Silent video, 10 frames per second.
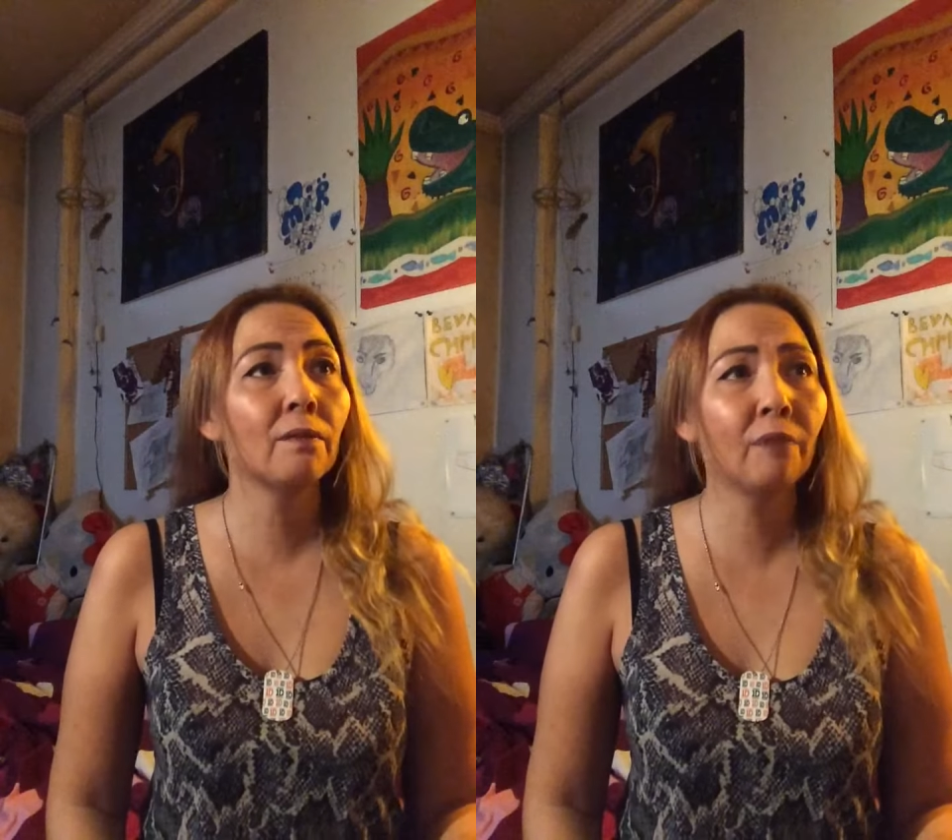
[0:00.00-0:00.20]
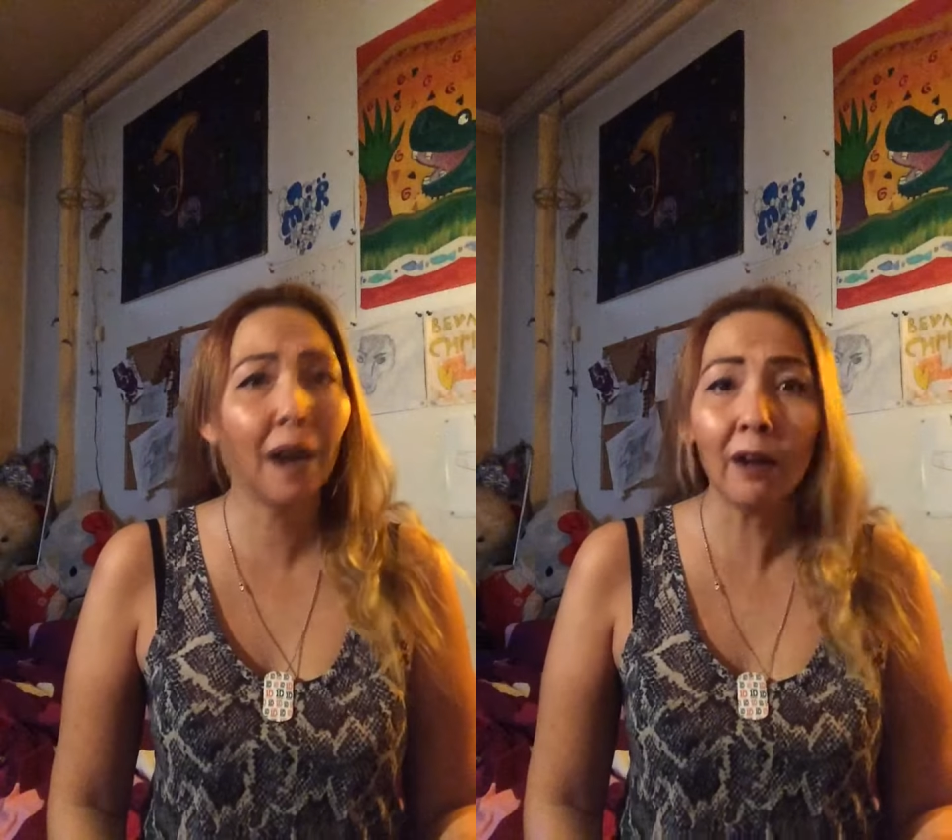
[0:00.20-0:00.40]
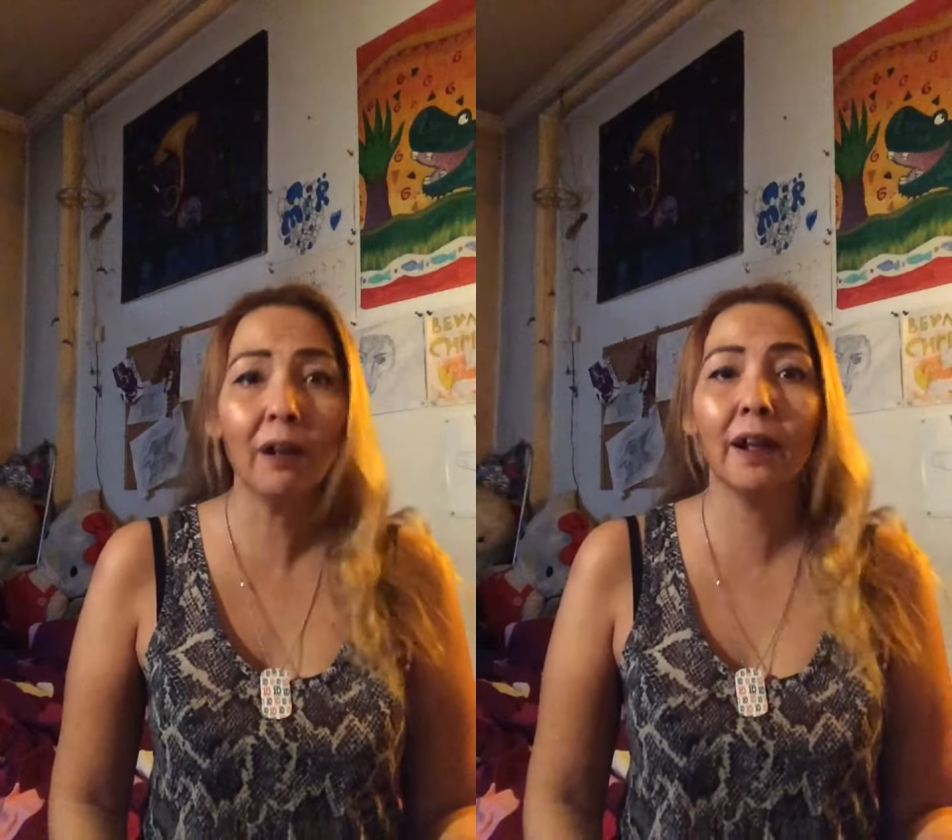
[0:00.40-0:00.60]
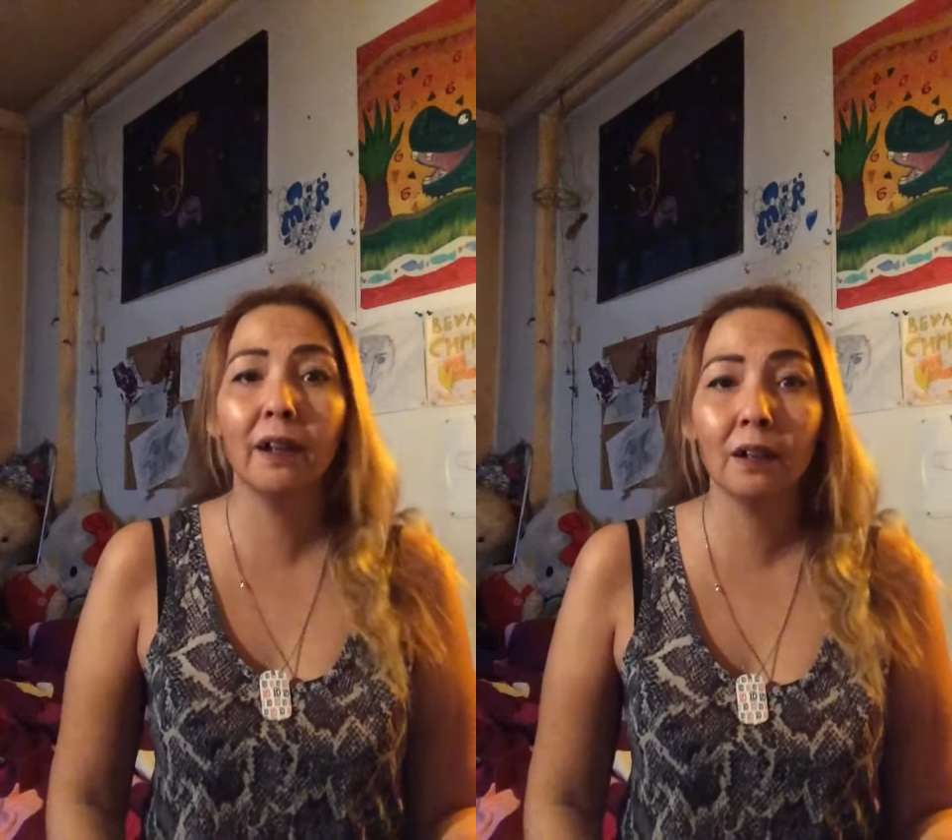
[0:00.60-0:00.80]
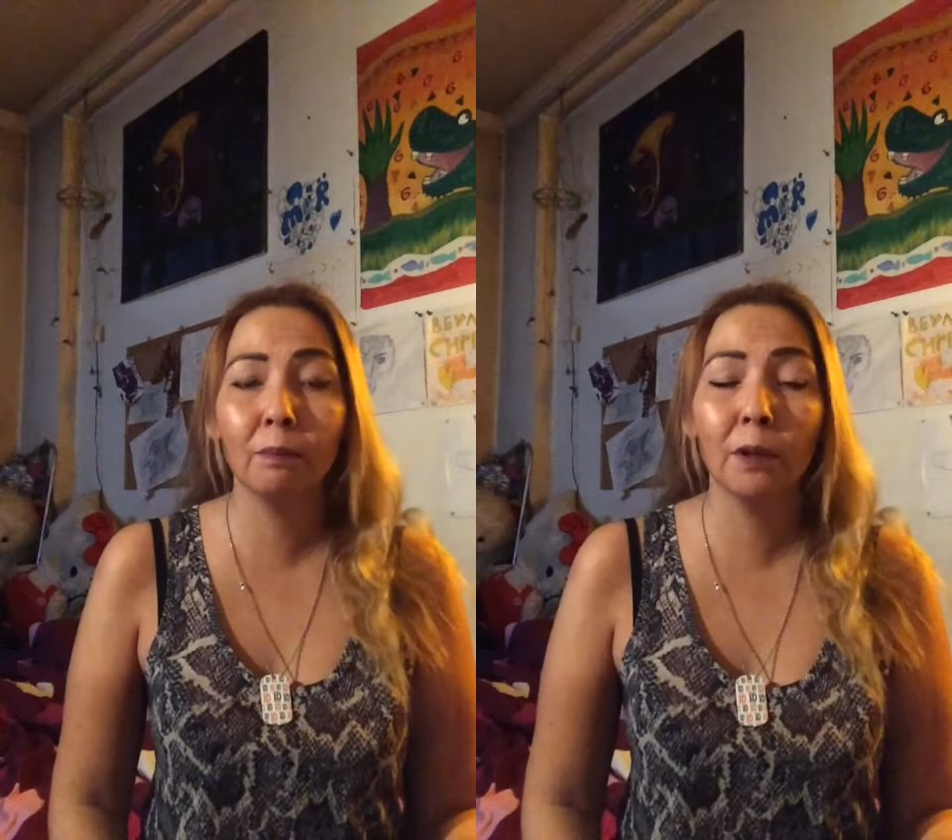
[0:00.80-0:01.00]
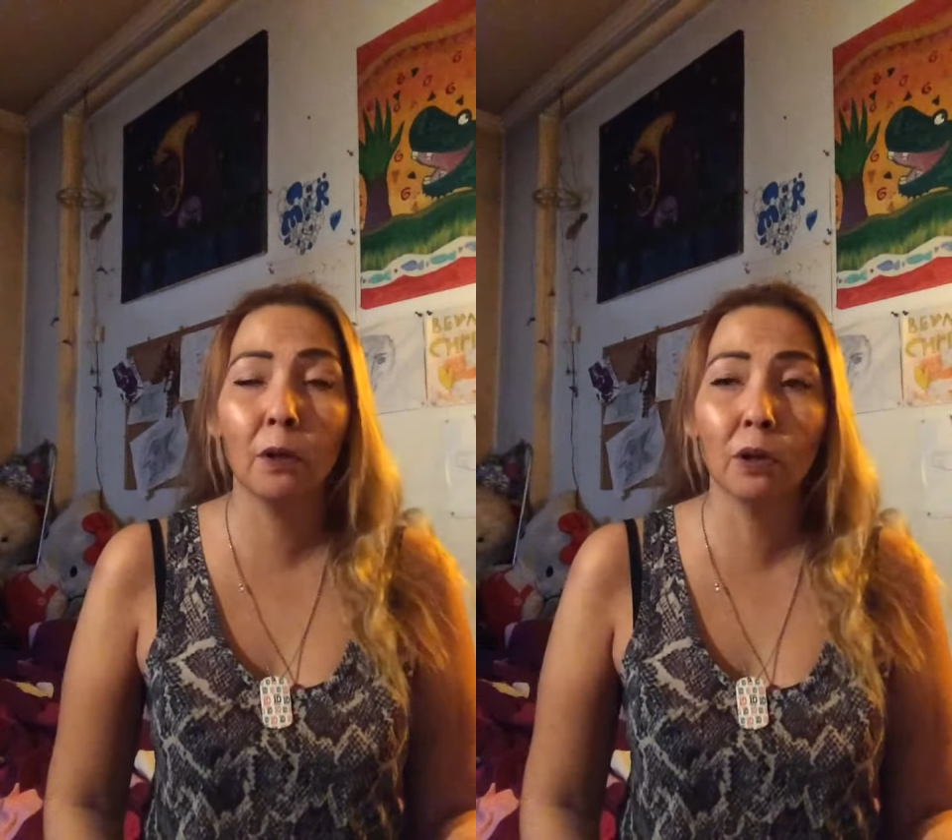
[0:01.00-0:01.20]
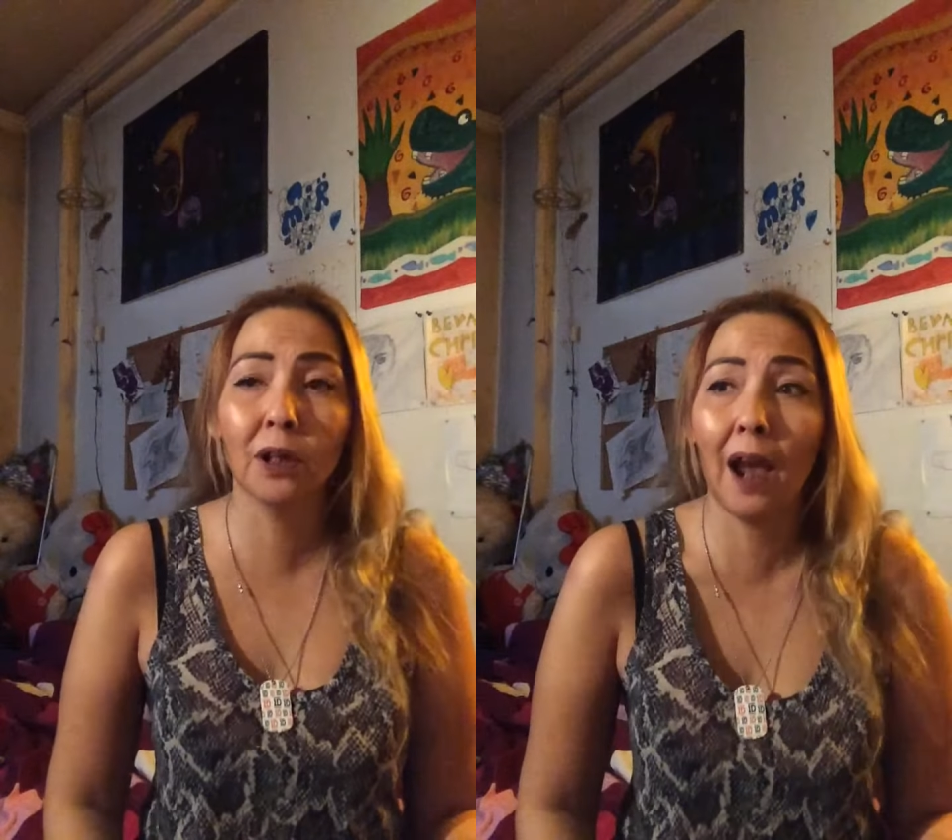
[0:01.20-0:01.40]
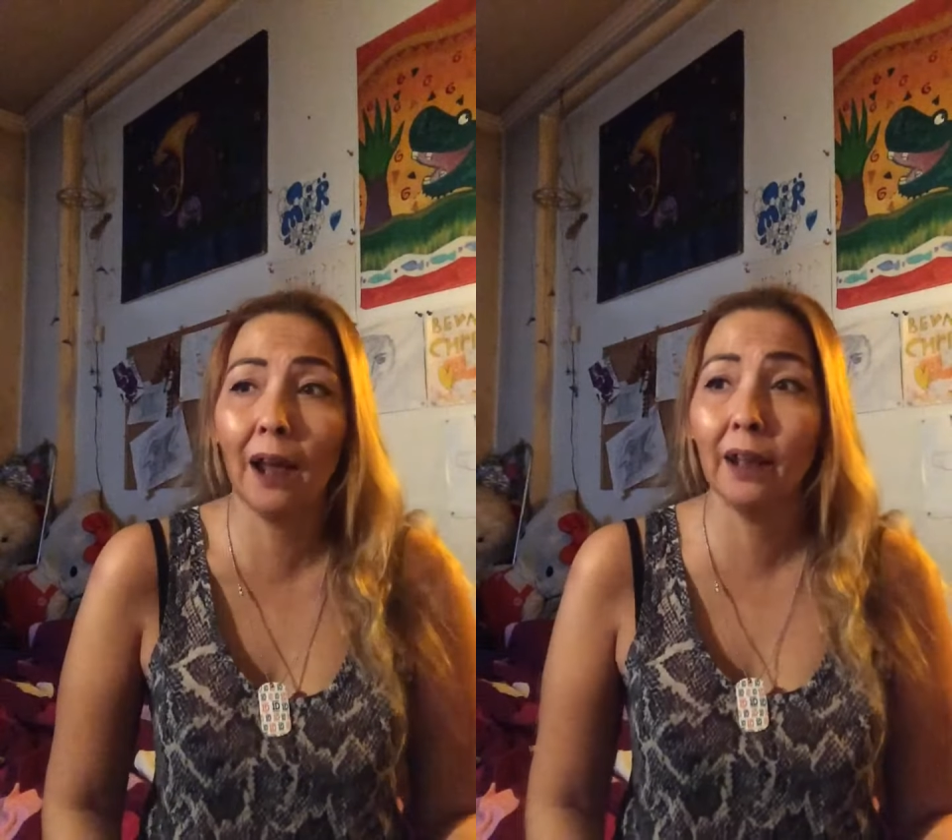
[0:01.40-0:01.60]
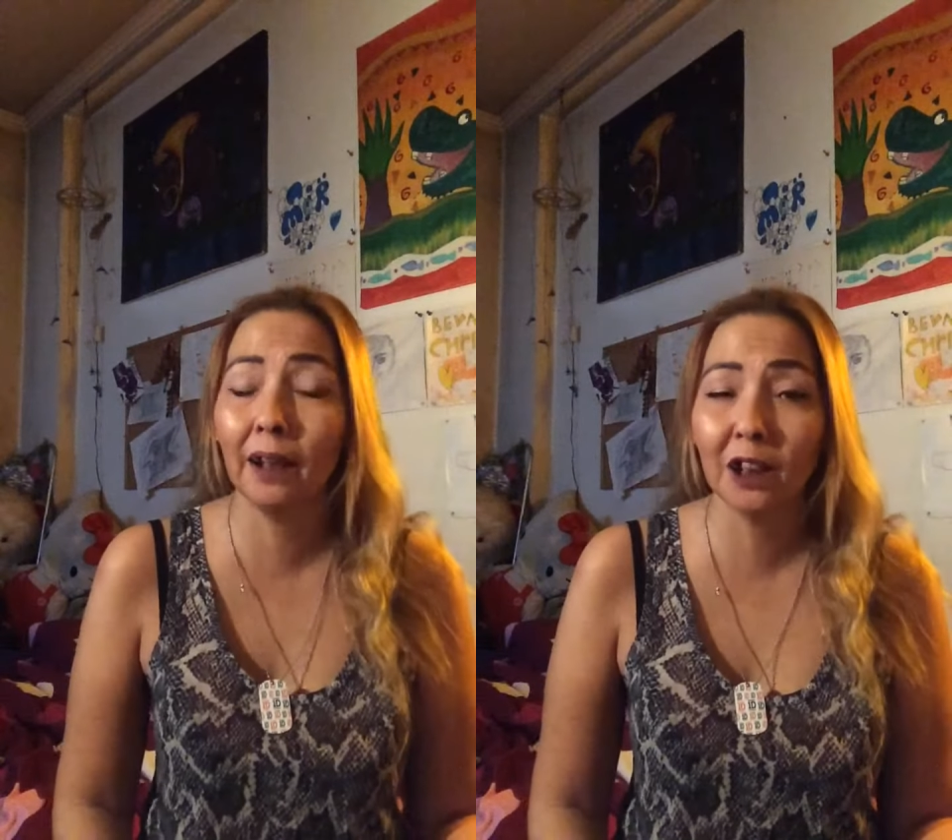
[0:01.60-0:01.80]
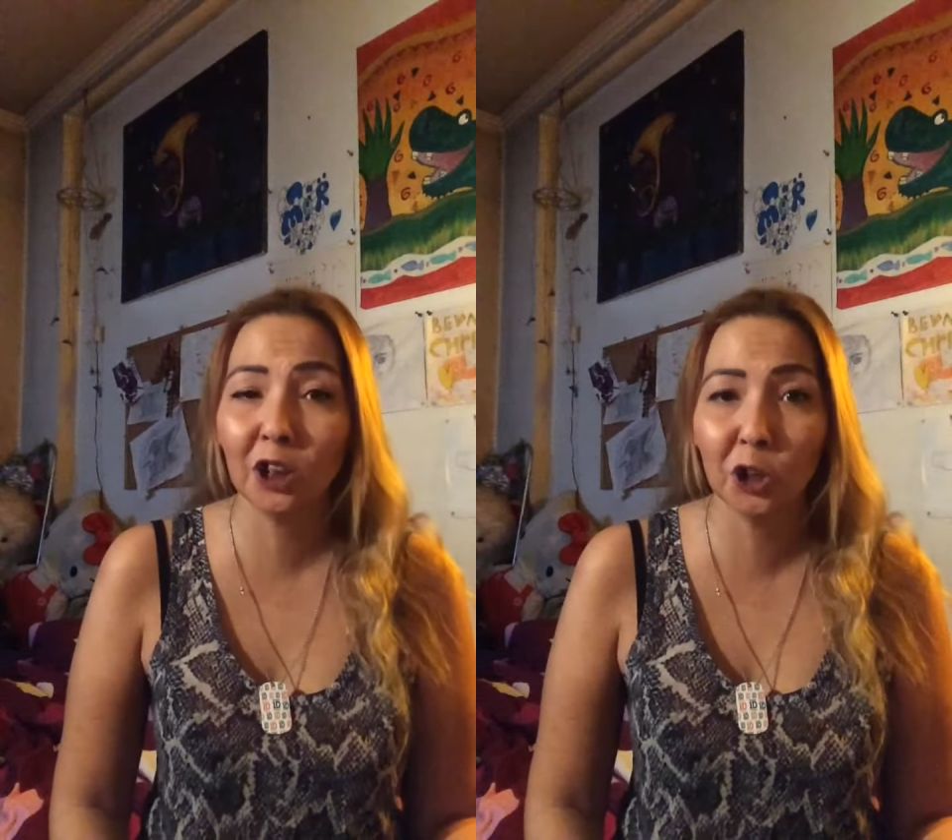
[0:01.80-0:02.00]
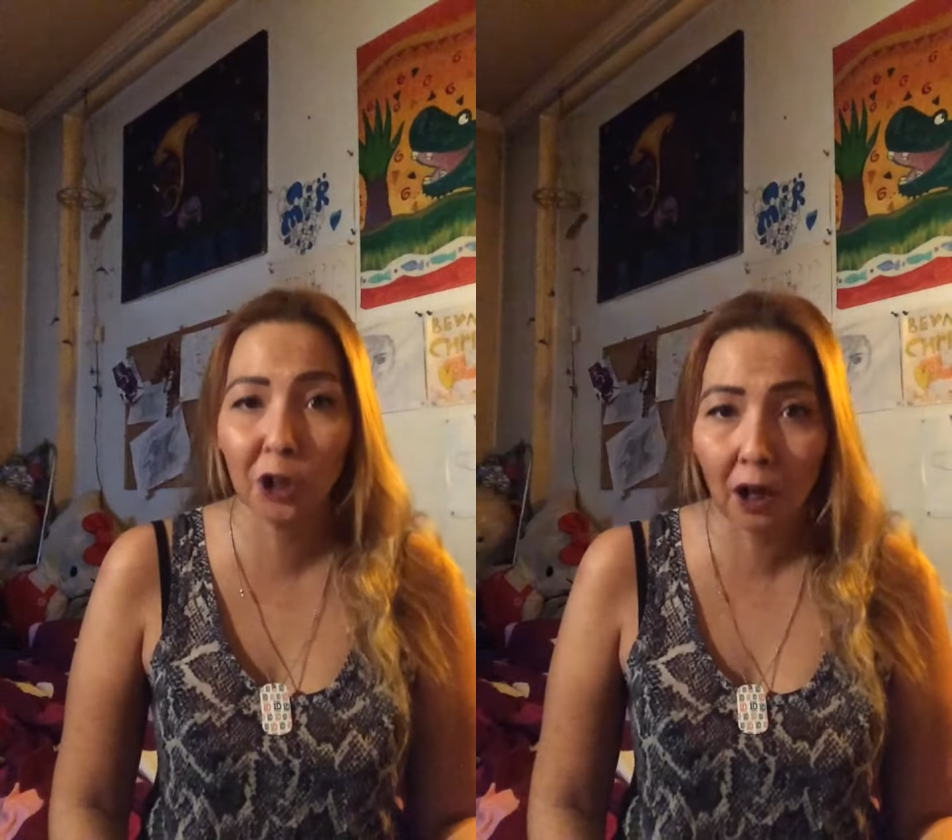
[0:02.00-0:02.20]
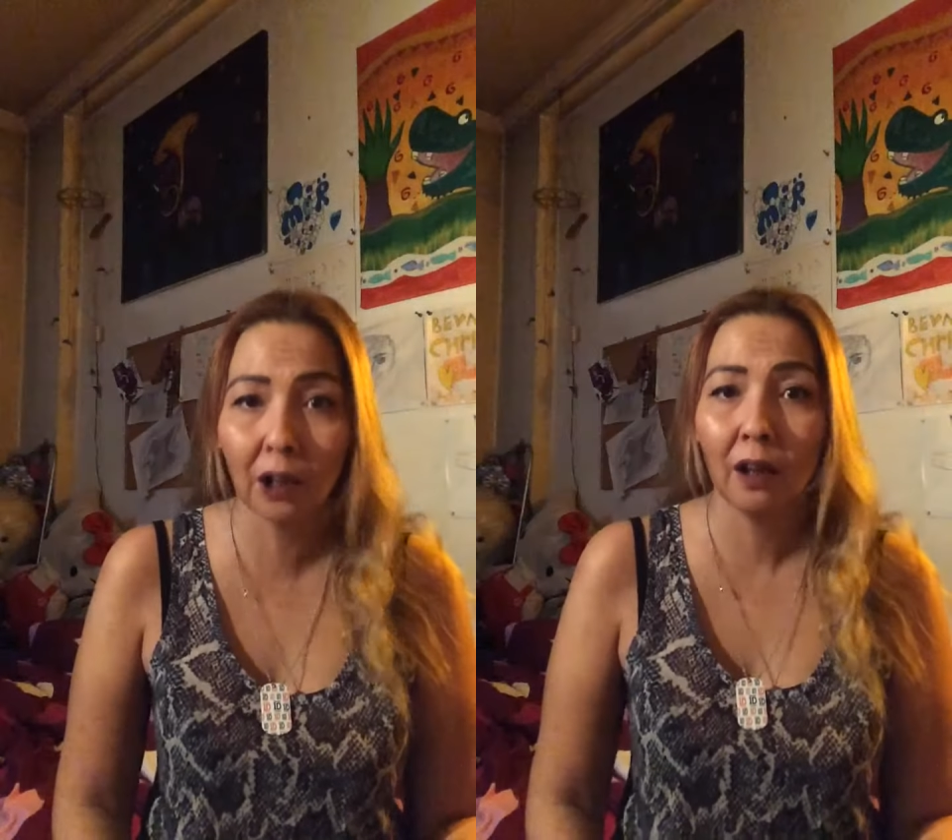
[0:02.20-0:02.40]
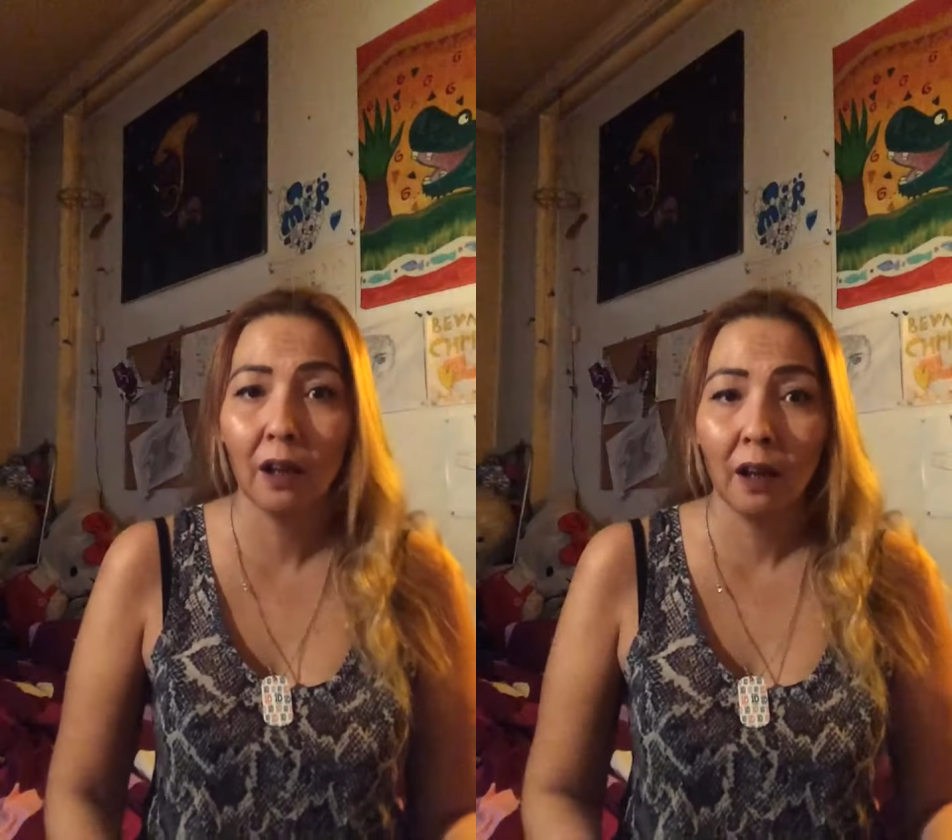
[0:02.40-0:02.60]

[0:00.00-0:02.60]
violated because I get a shock.